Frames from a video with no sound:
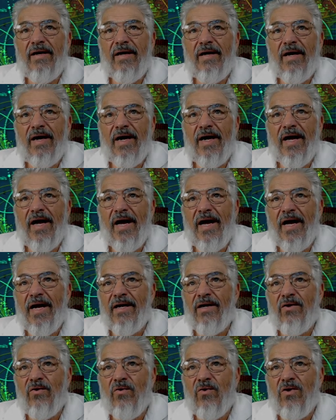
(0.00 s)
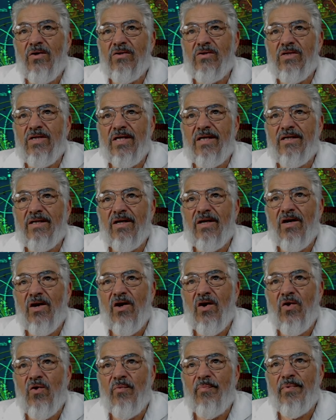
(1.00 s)
I had it all set to
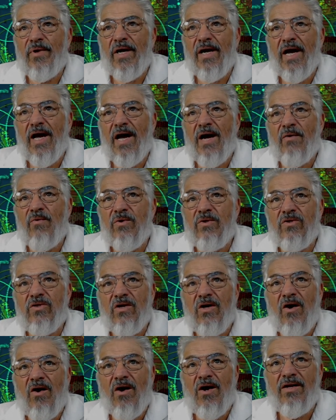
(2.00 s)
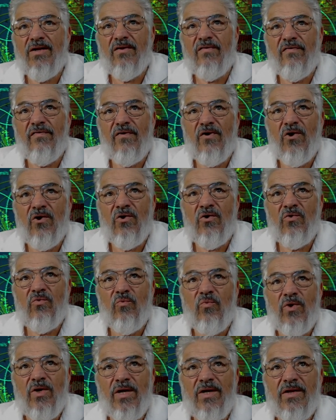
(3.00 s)
go, but I was on the phone
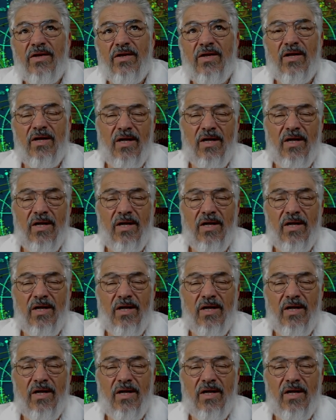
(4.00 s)
with